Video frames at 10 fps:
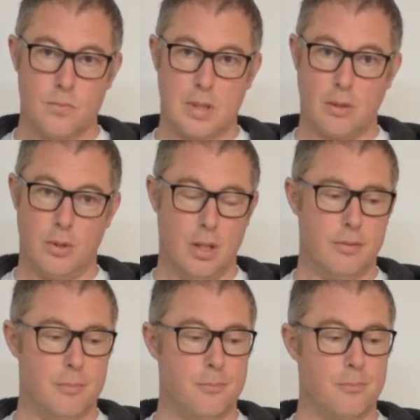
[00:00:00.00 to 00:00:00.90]
Take your
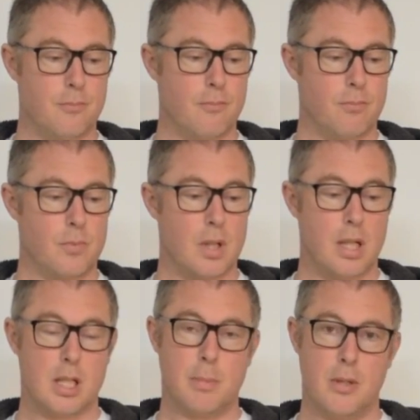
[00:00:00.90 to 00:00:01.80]
knife,
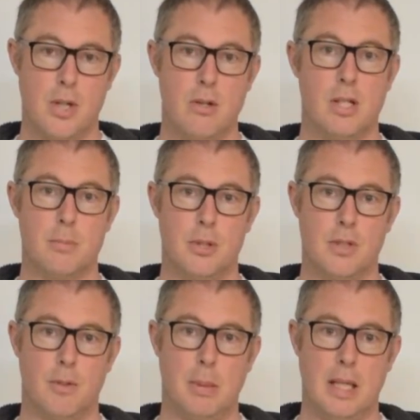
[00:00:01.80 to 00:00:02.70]
expose only as
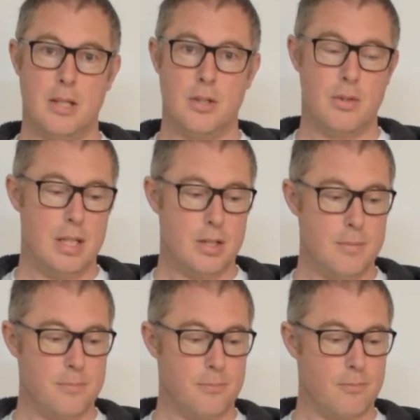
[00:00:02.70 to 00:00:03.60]
much of the blade as you need to. It's